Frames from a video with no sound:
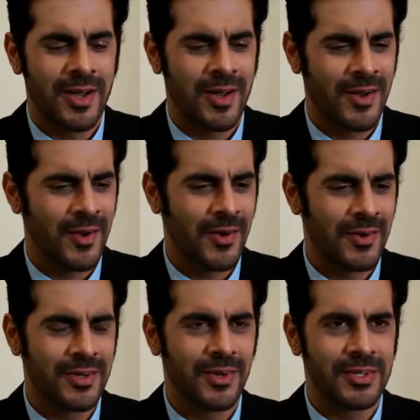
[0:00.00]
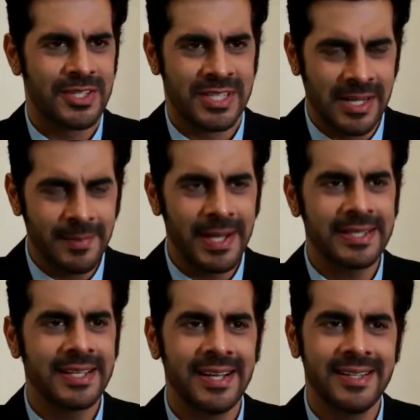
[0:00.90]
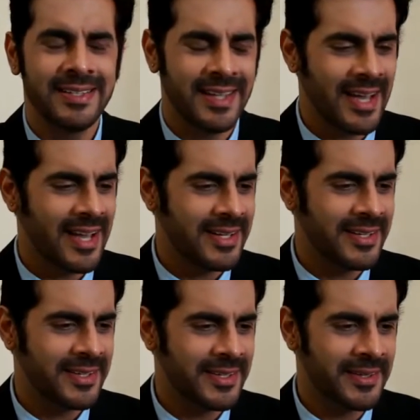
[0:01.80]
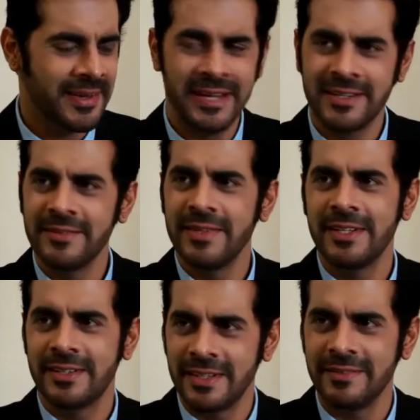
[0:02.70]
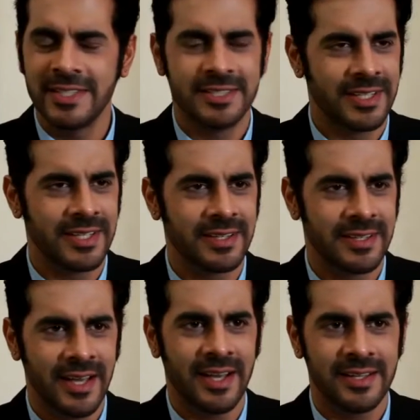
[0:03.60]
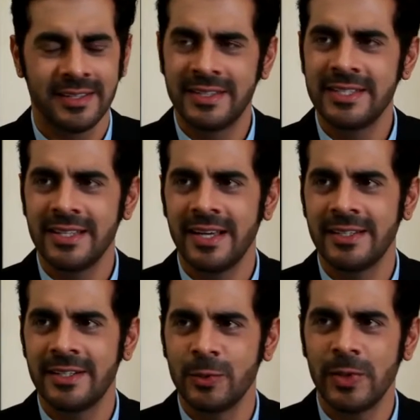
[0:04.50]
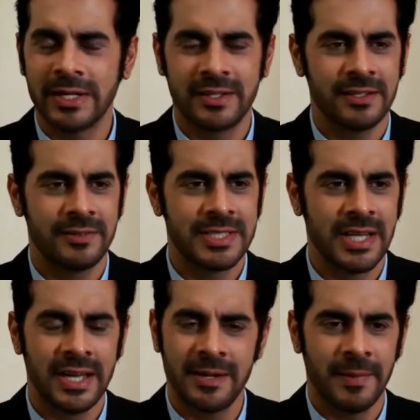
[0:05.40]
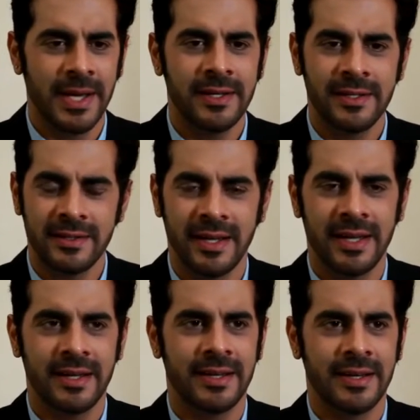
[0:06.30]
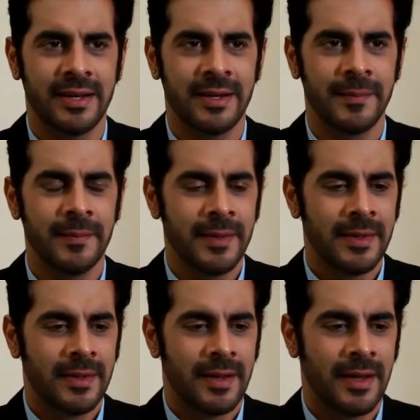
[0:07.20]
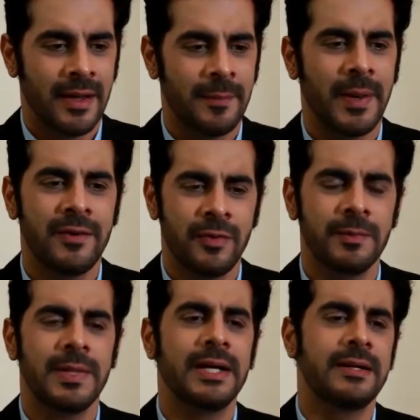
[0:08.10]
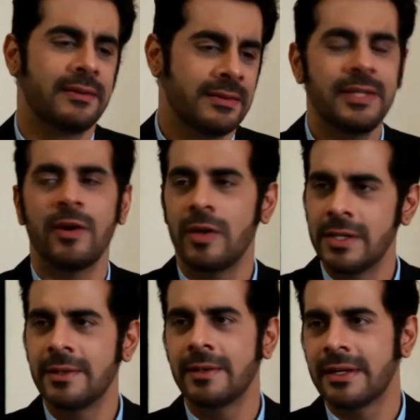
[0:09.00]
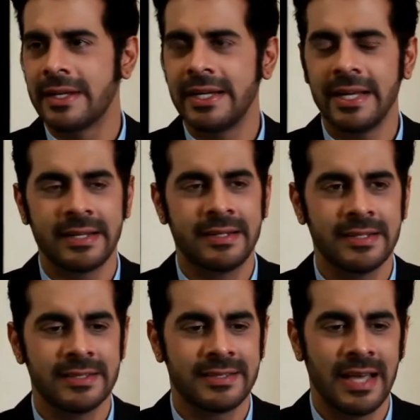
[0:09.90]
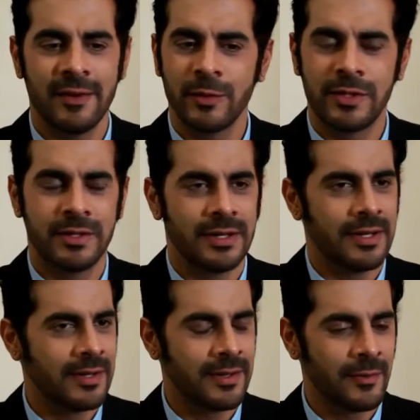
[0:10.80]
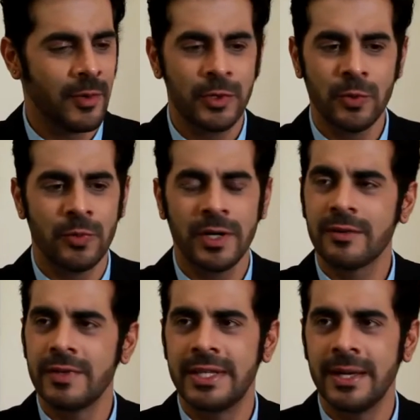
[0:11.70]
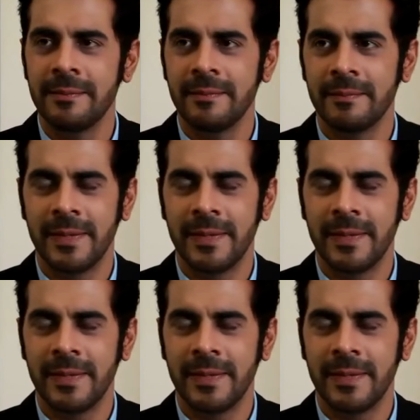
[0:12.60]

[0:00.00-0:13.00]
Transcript: Uh, Salman Khan and uh, and Ranveer Ranveer Singh. Yeah, these are the two actors which I admire. And uh, uh, apart from that, see all the great actors I would uh, want to work with them.